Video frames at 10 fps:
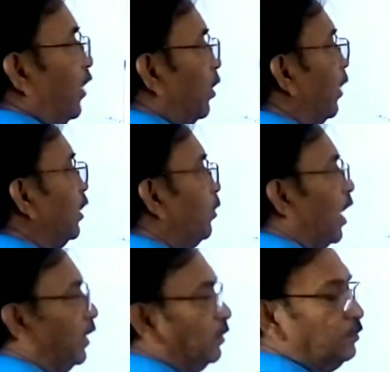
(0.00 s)
we are
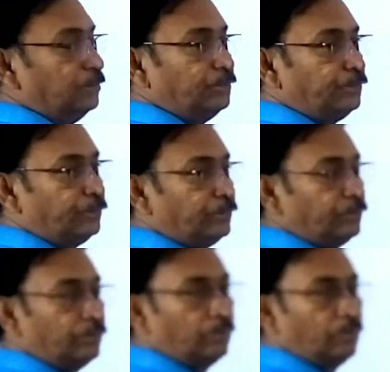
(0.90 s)
multiplying
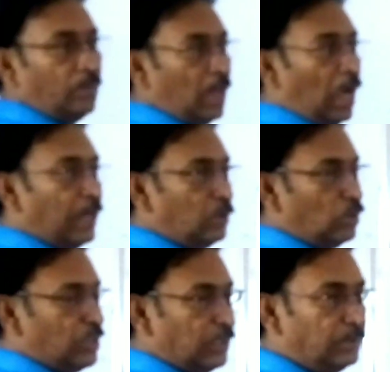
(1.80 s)
I
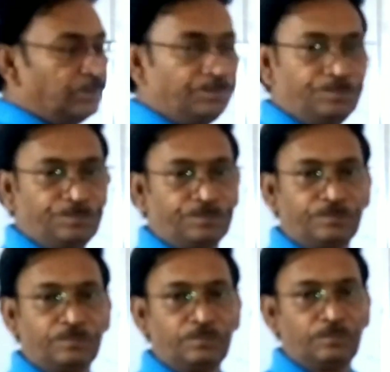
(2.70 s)
into J.
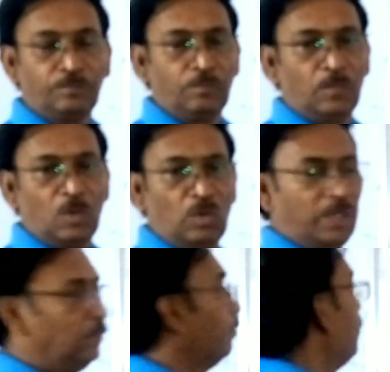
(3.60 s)
Okay,